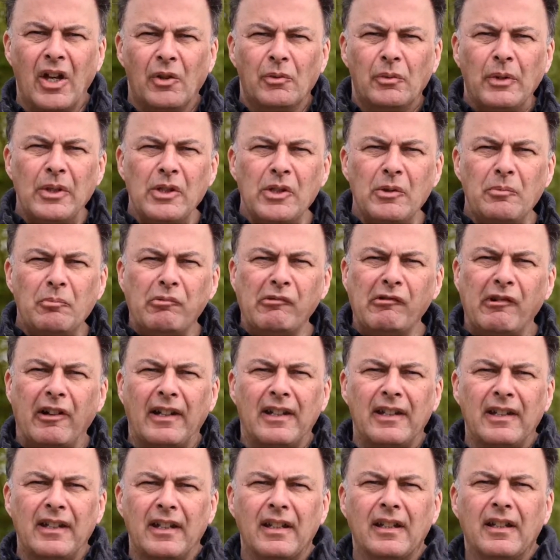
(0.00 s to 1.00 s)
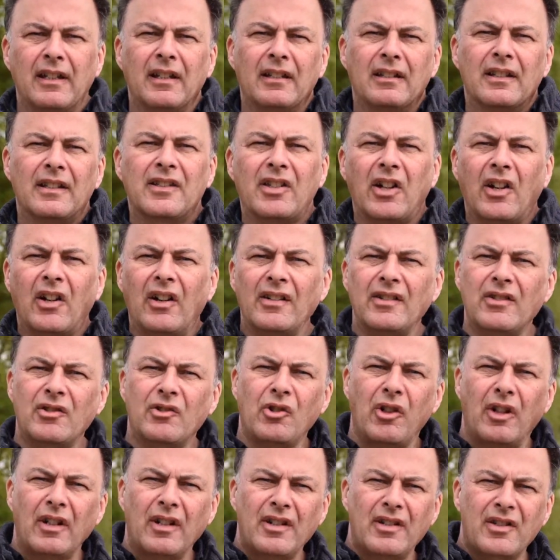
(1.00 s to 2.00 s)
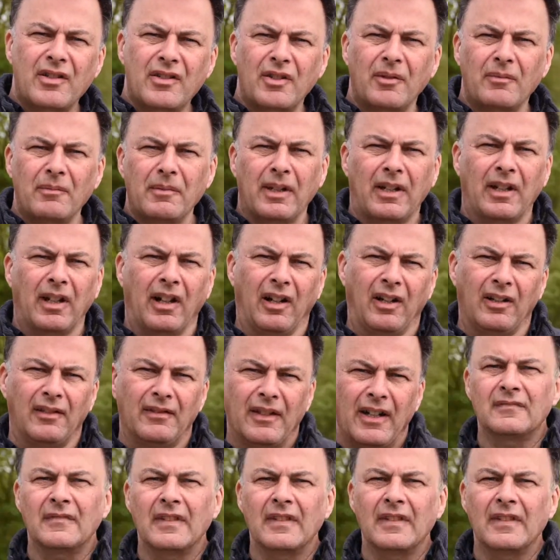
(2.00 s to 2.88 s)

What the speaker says: When you brake, the tyres are trying to stop the car.